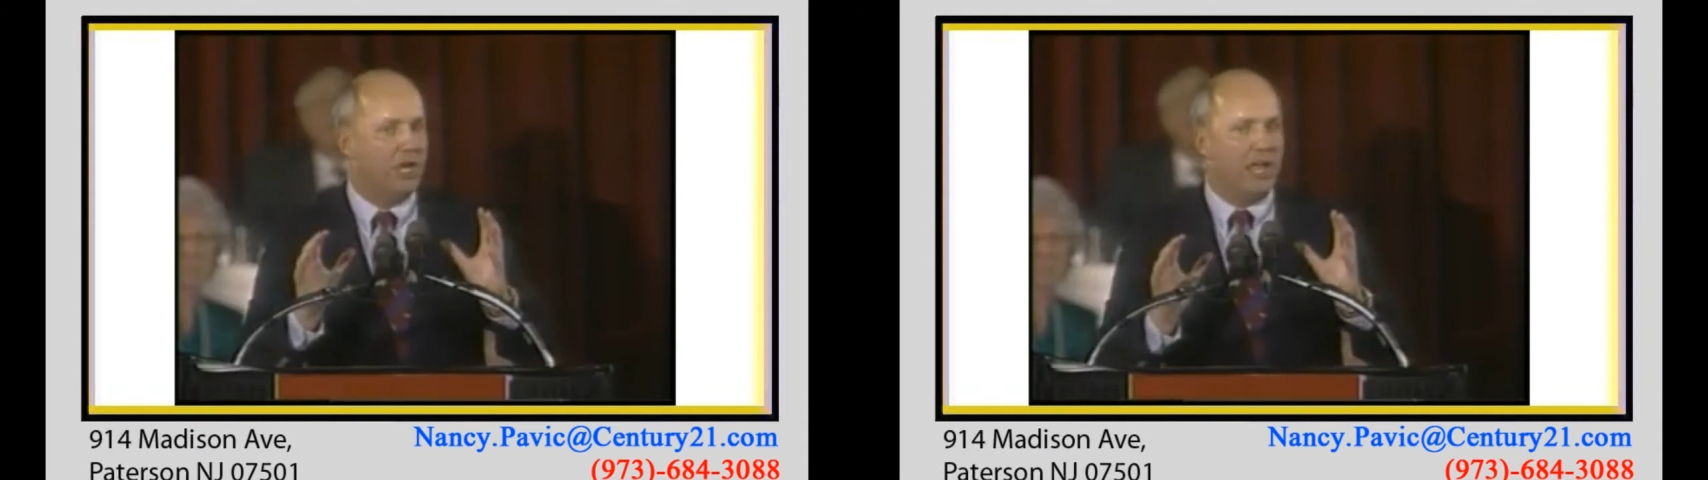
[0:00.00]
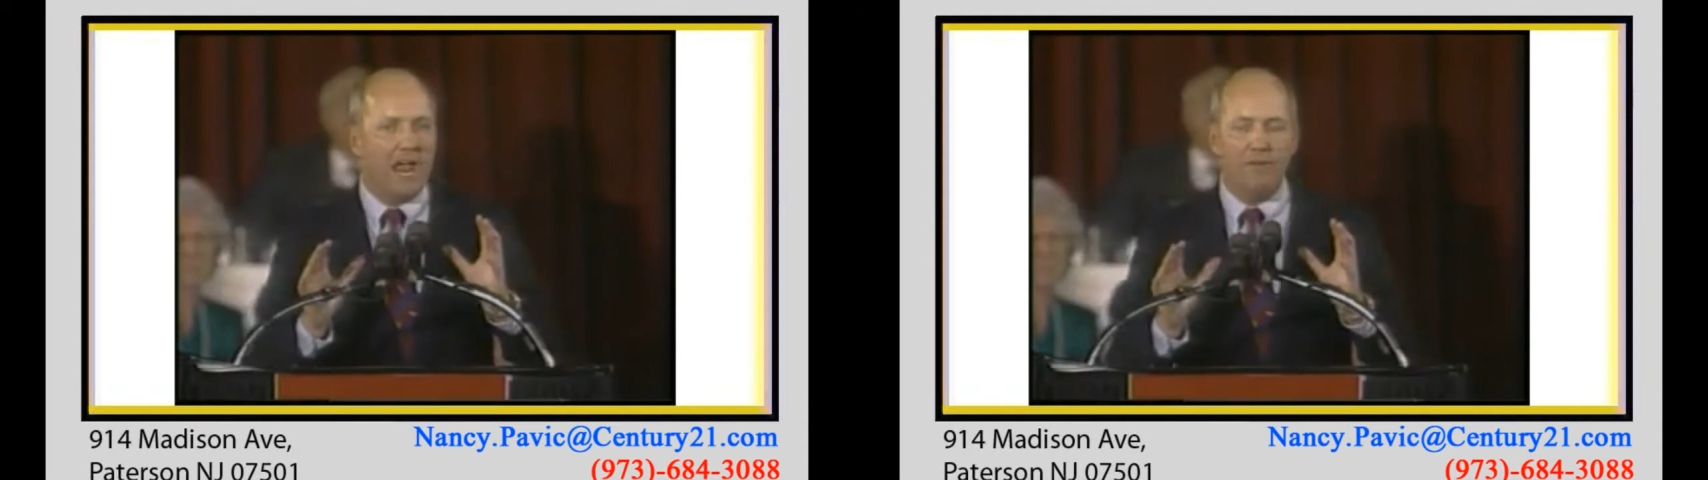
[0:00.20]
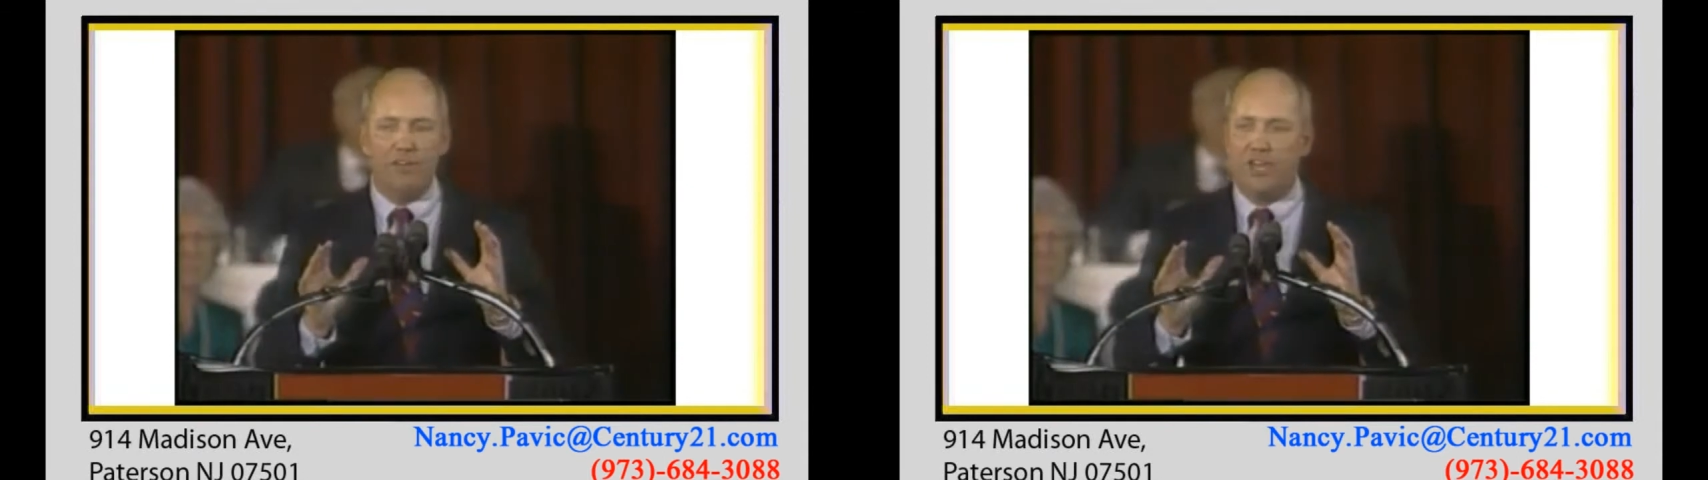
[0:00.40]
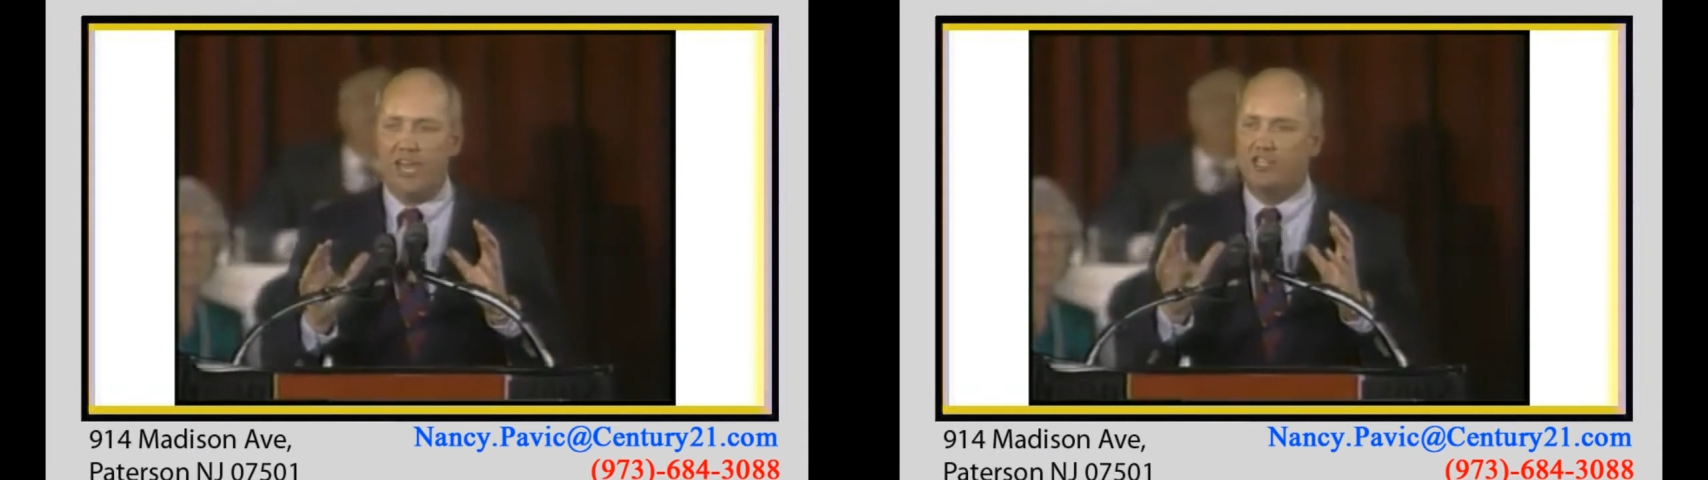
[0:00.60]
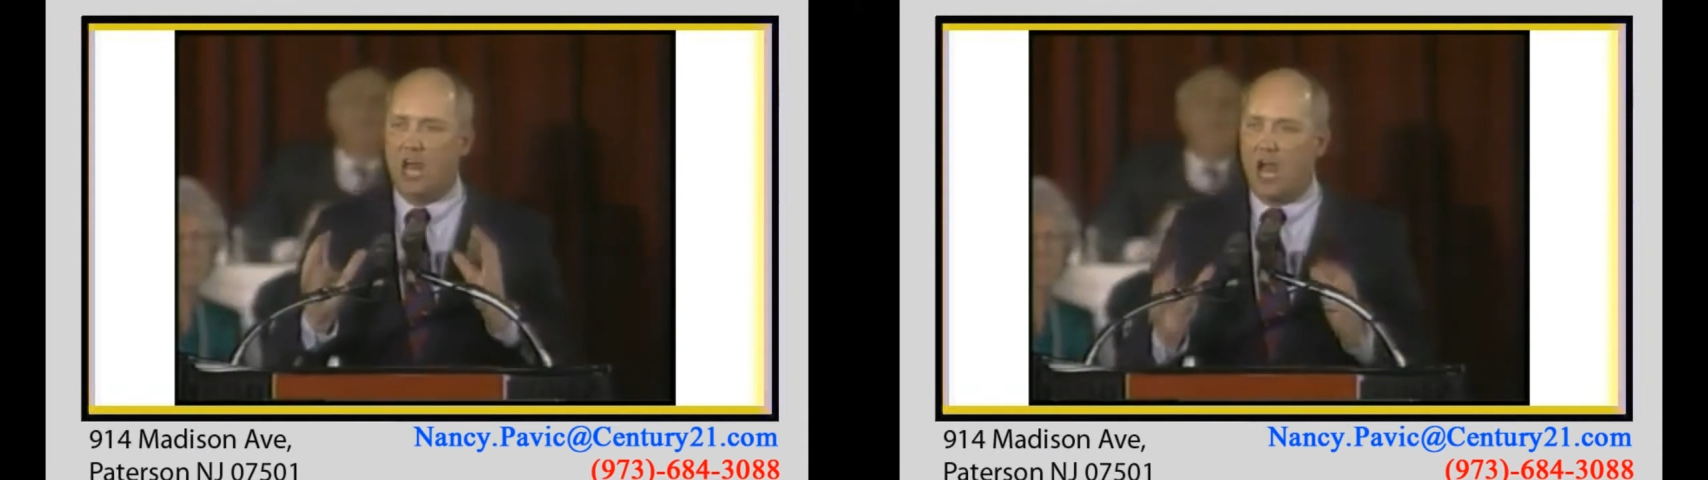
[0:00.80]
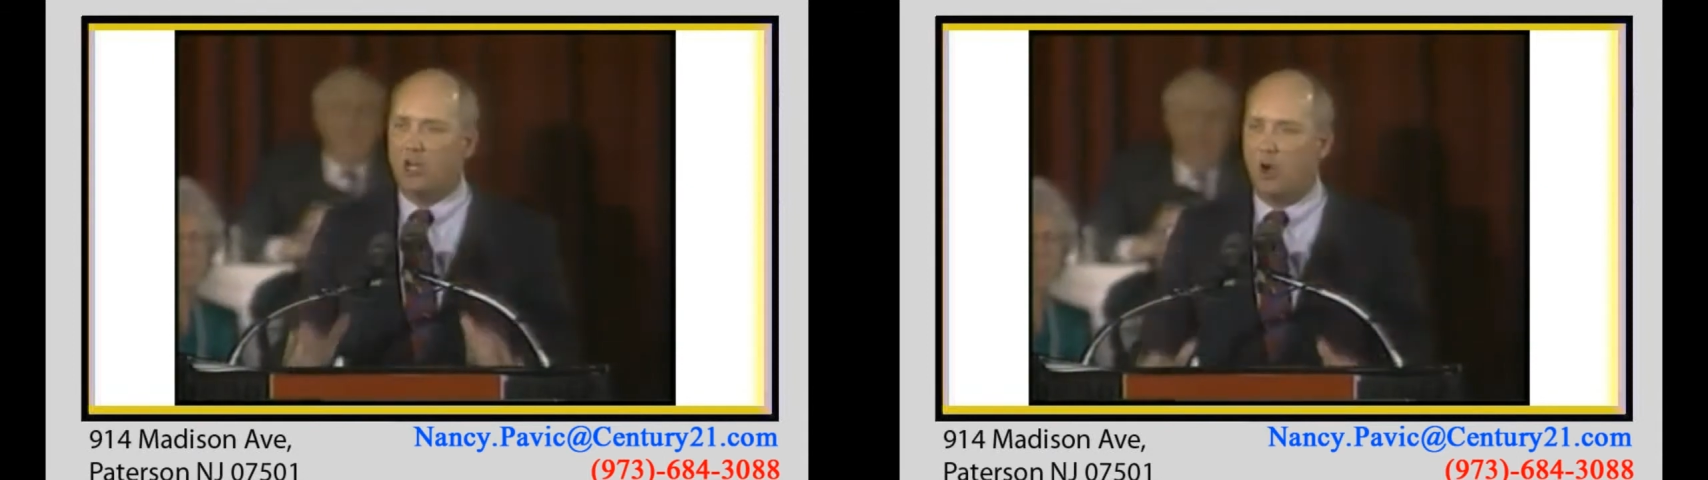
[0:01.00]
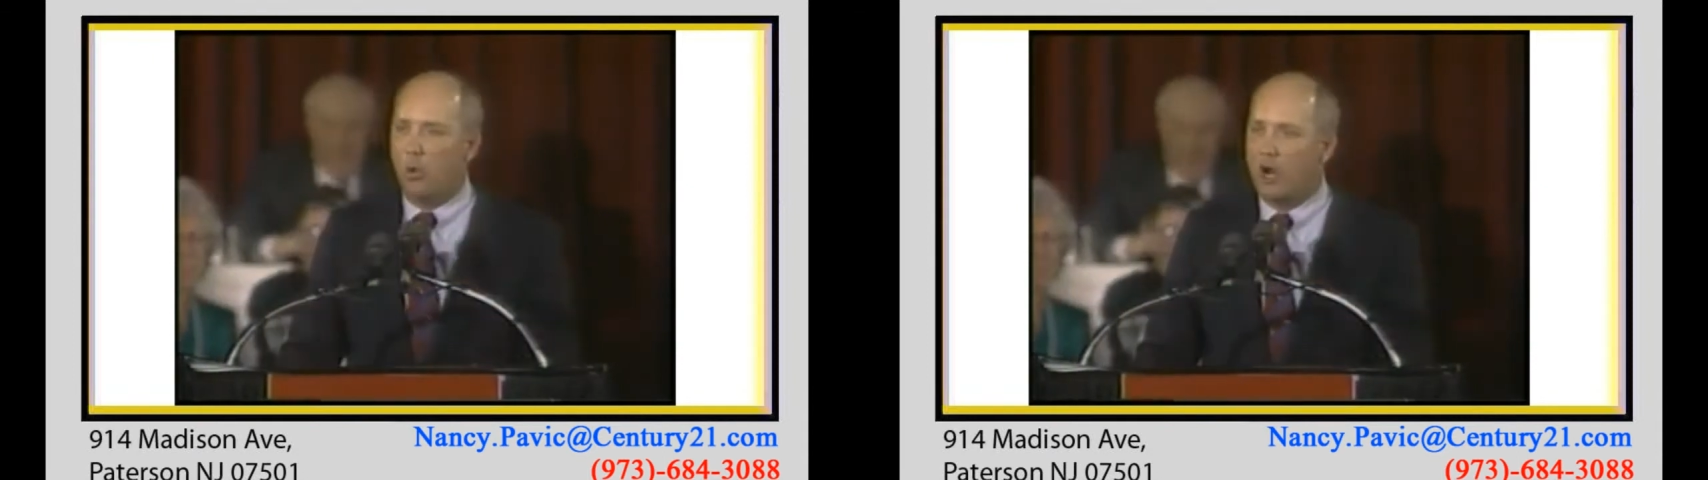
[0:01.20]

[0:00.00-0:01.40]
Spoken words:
everything's not going to